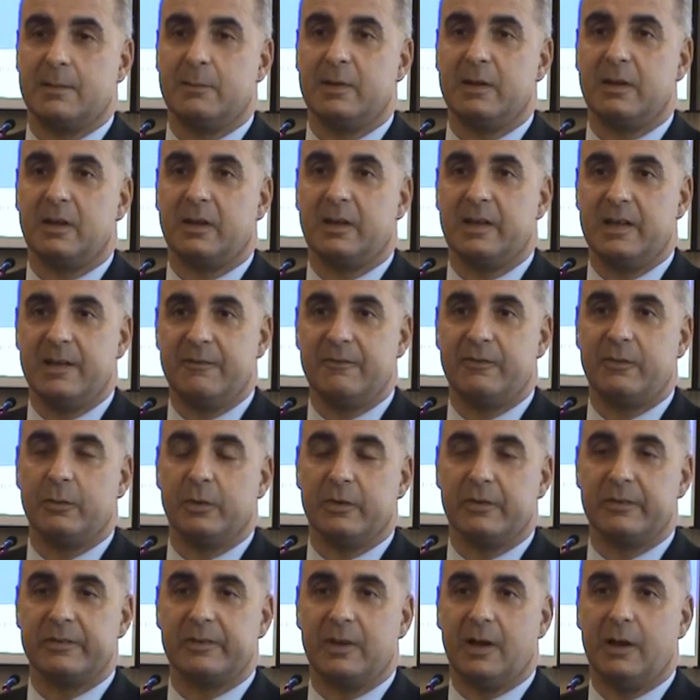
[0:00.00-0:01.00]
somebody that can
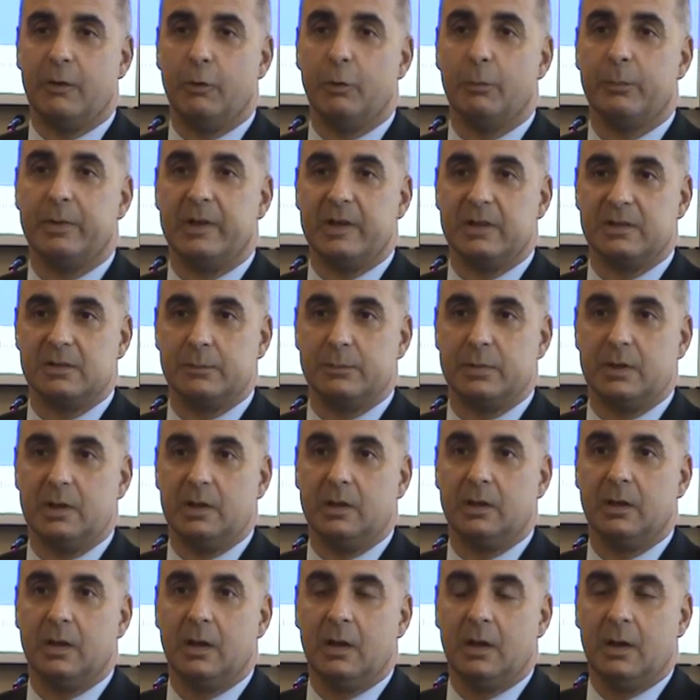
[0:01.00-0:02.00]
influence the whole
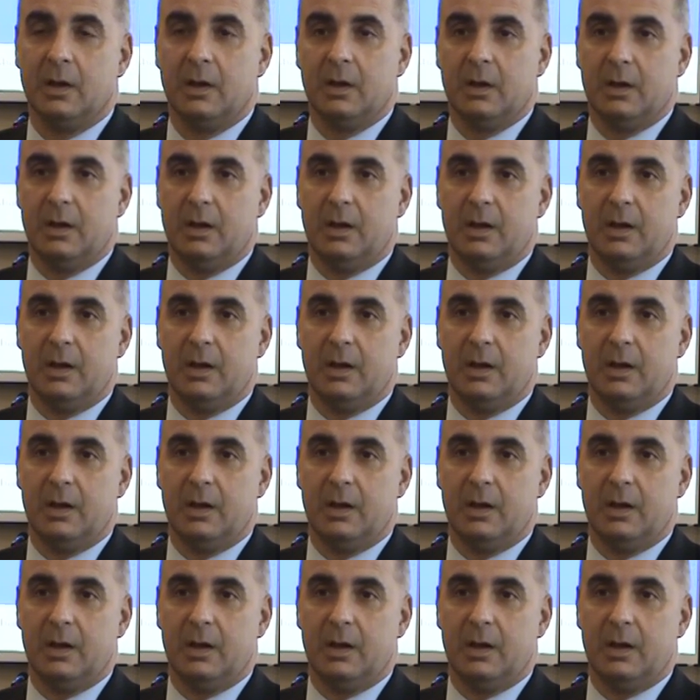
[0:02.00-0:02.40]
P2P.